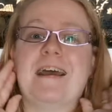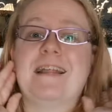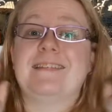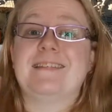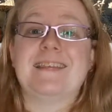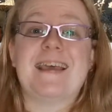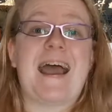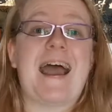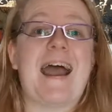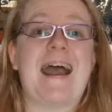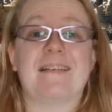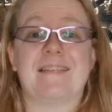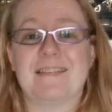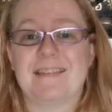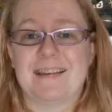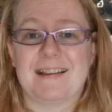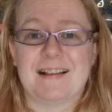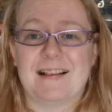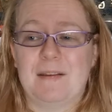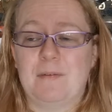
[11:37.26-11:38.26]

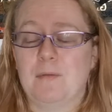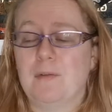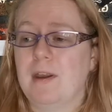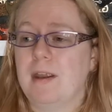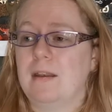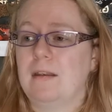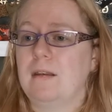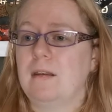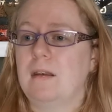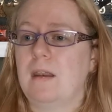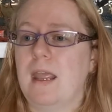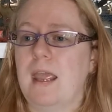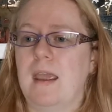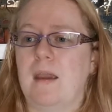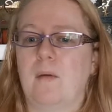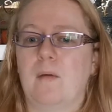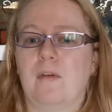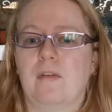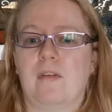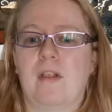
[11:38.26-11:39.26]
fantastically written.
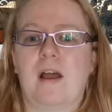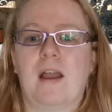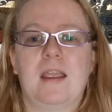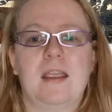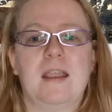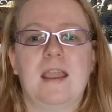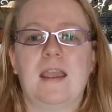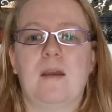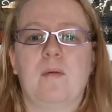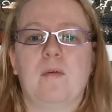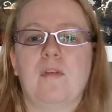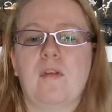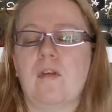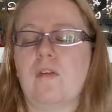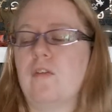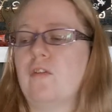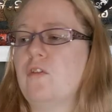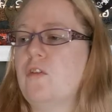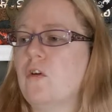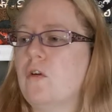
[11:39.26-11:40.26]
It was a
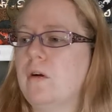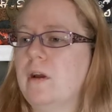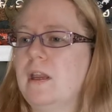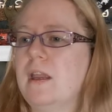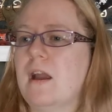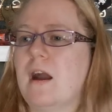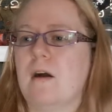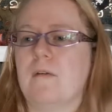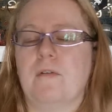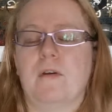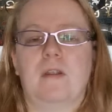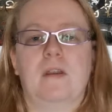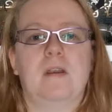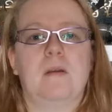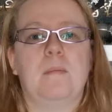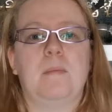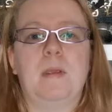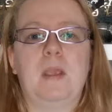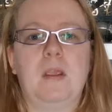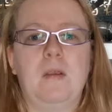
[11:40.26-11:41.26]
story of an
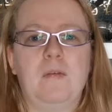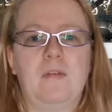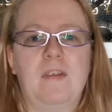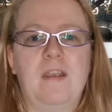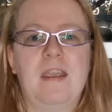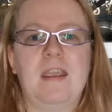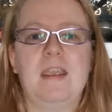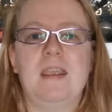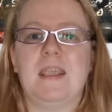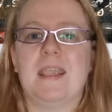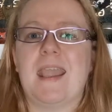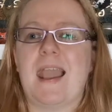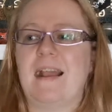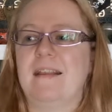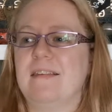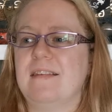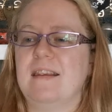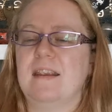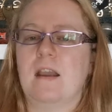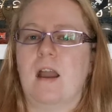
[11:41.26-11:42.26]
abusee
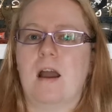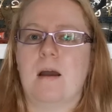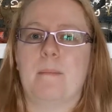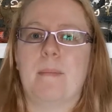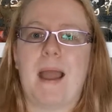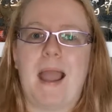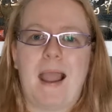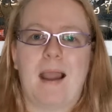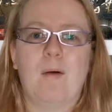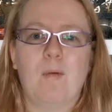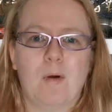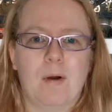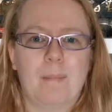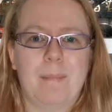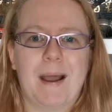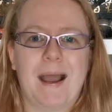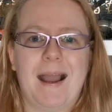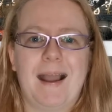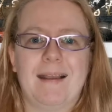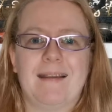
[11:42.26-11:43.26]
getting her power
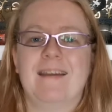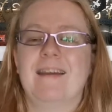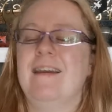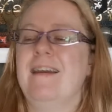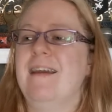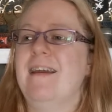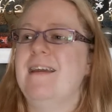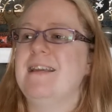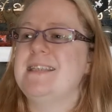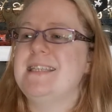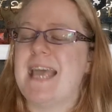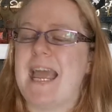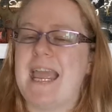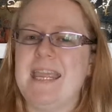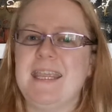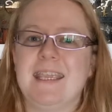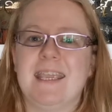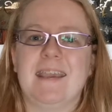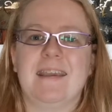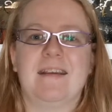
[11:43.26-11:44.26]
back,
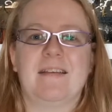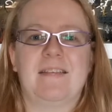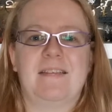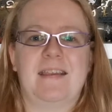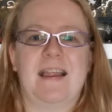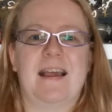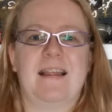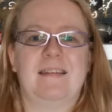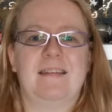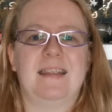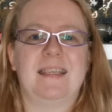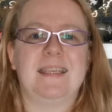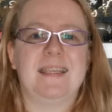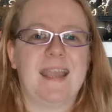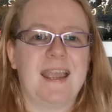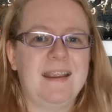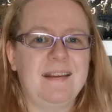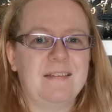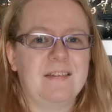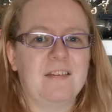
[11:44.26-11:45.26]
taking a stand
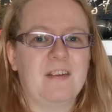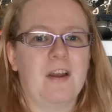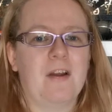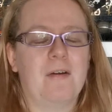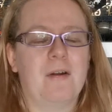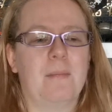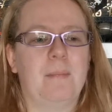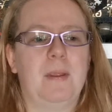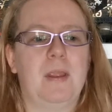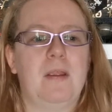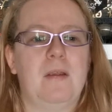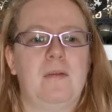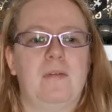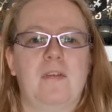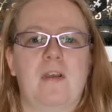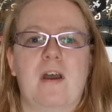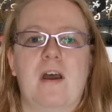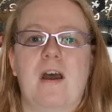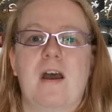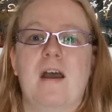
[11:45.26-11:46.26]
against her
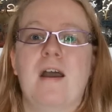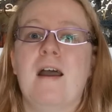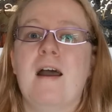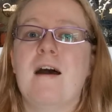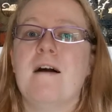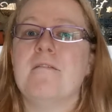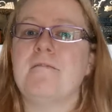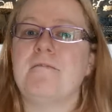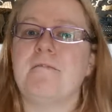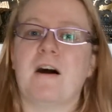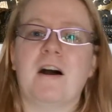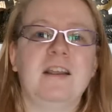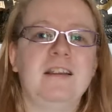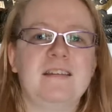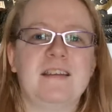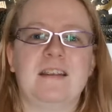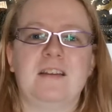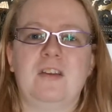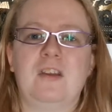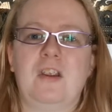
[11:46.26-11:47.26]
abuser,
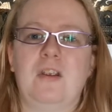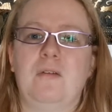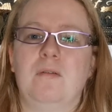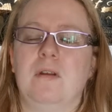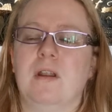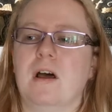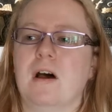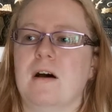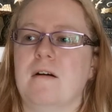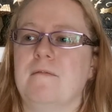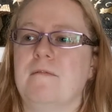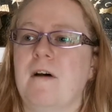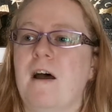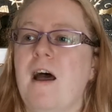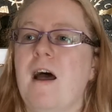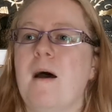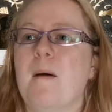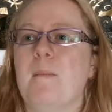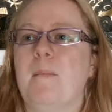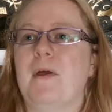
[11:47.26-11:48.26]
finding new love,
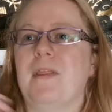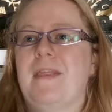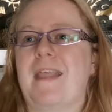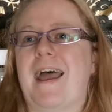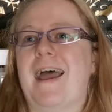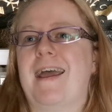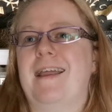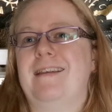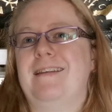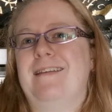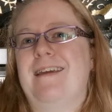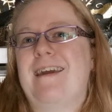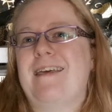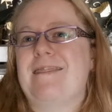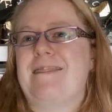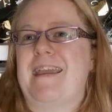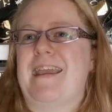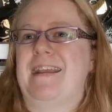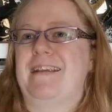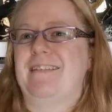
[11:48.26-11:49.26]
but then
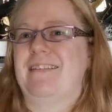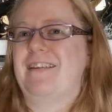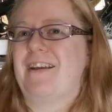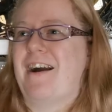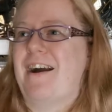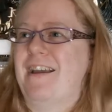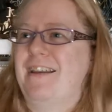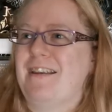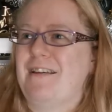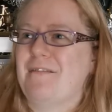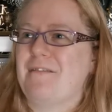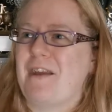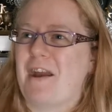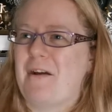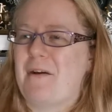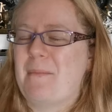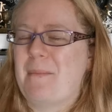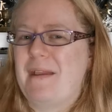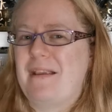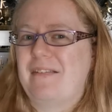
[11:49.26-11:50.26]
things kind of
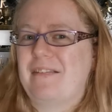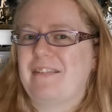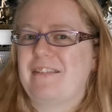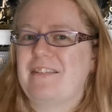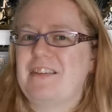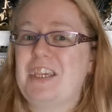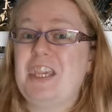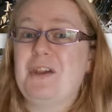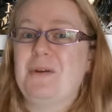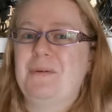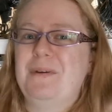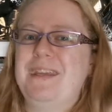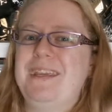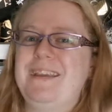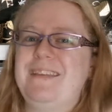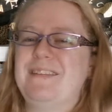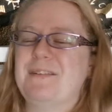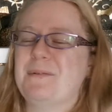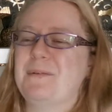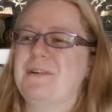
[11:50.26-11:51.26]
go a bit
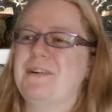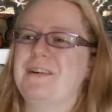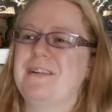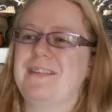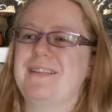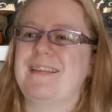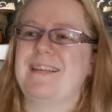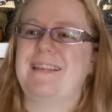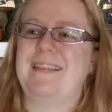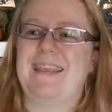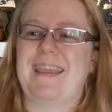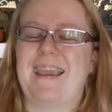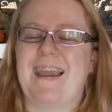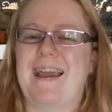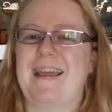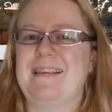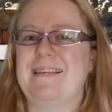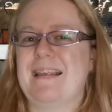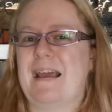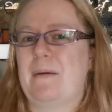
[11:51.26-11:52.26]
skewy towards the
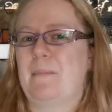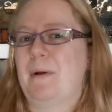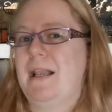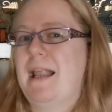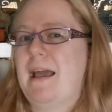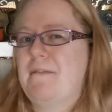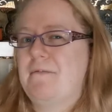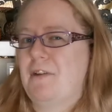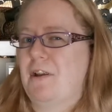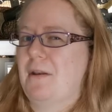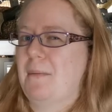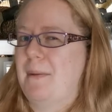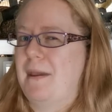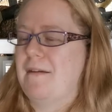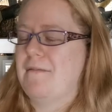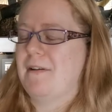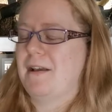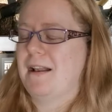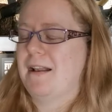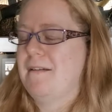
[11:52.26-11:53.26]
end, and we're left on a bit
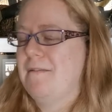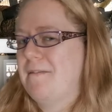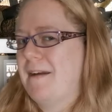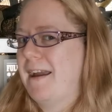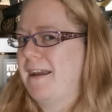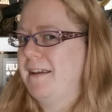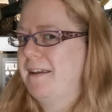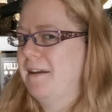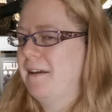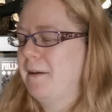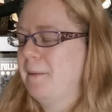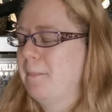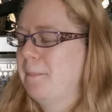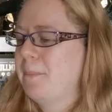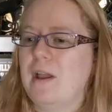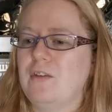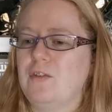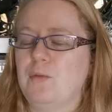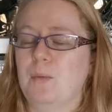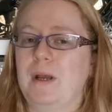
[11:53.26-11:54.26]
of a cliffhanger,
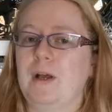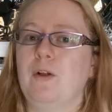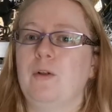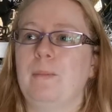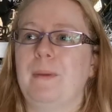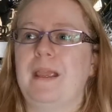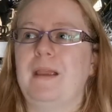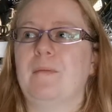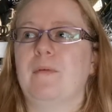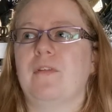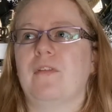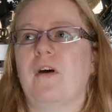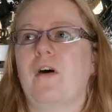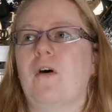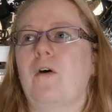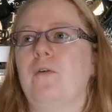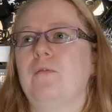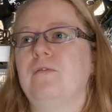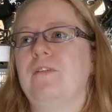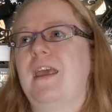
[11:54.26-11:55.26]
which will be
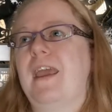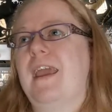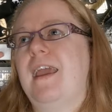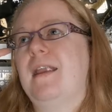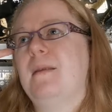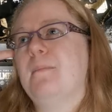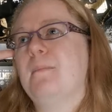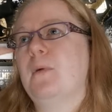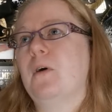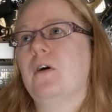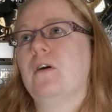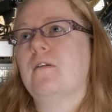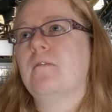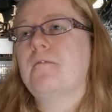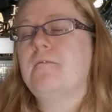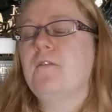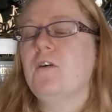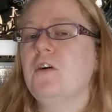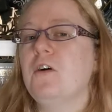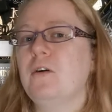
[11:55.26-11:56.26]
resolved in book
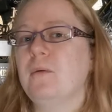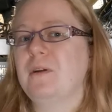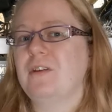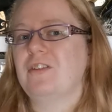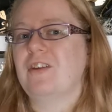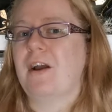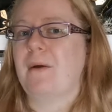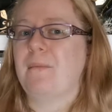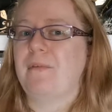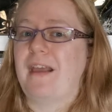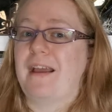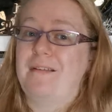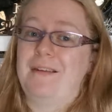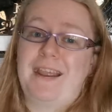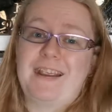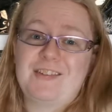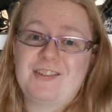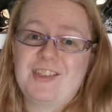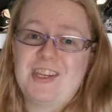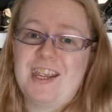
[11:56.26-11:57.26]
4, which comes out
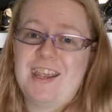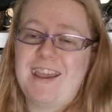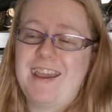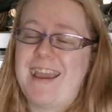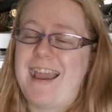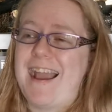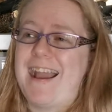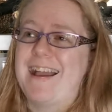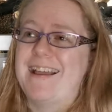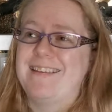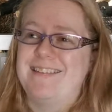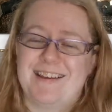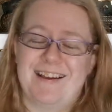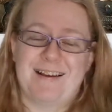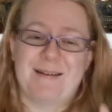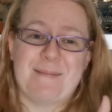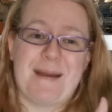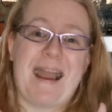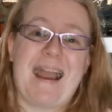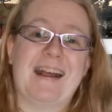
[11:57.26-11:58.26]
next year, and
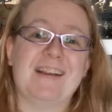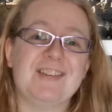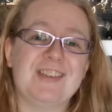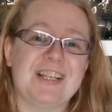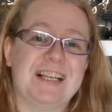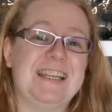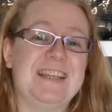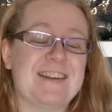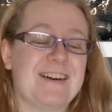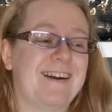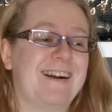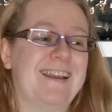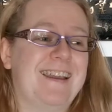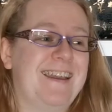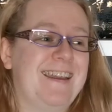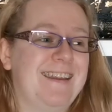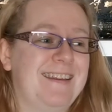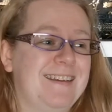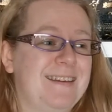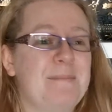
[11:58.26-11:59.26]
I'm actually
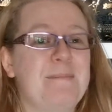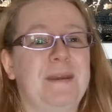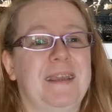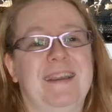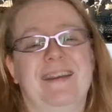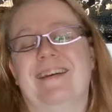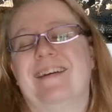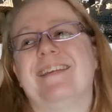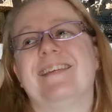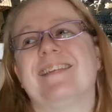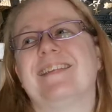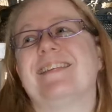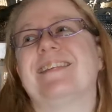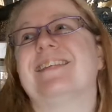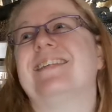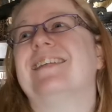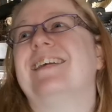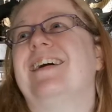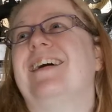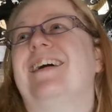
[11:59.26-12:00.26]
dying
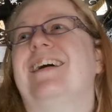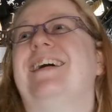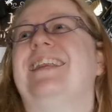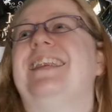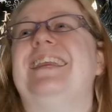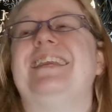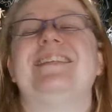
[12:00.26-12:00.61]
because I